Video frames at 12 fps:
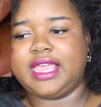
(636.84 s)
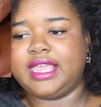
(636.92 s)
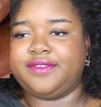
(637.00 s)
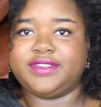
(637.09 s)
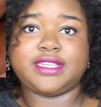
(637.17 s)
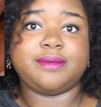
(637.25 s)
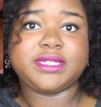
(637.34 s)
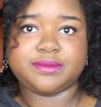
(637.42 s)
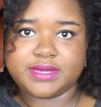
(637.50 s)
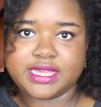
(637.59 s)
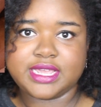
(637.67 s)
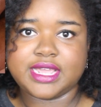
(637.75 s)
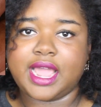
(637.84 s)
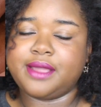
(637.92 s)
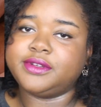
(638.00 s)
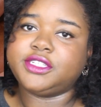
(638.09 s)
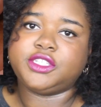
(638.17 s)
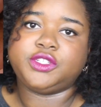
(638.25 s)
if it's up to me, I
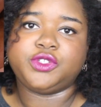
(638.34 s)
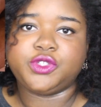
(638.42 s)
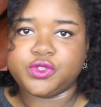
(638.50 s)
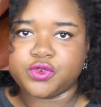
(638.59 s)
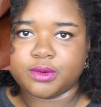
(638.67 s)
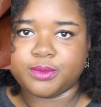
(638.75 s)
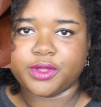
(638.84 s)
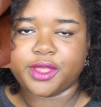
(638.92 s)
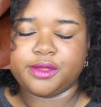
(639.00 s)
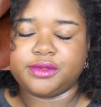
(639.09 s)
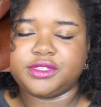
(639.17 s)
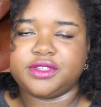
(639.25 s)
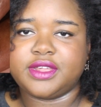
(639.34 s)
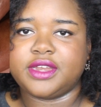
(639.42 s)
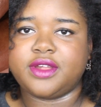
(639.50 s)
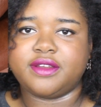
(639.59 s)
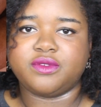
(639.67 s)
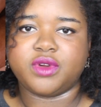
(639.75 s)
would just do 2 normal coats so that I
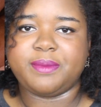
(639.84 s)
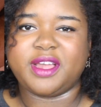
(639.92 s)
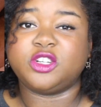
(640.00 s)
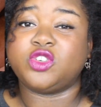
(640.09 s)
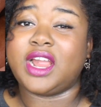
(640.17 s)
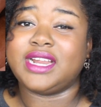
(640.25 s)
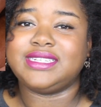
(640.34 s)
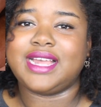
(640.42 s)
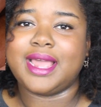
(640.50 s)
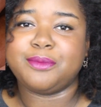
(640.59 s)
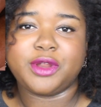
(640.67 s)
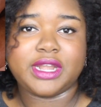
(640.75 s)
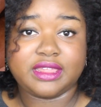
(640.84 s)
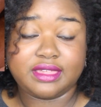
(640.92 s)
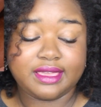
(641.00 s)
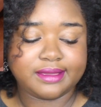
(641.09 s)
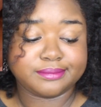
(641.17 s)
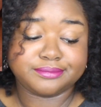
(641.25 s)
don't have to worry about dry time or
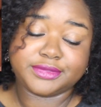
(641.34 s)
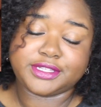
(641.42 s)
anything.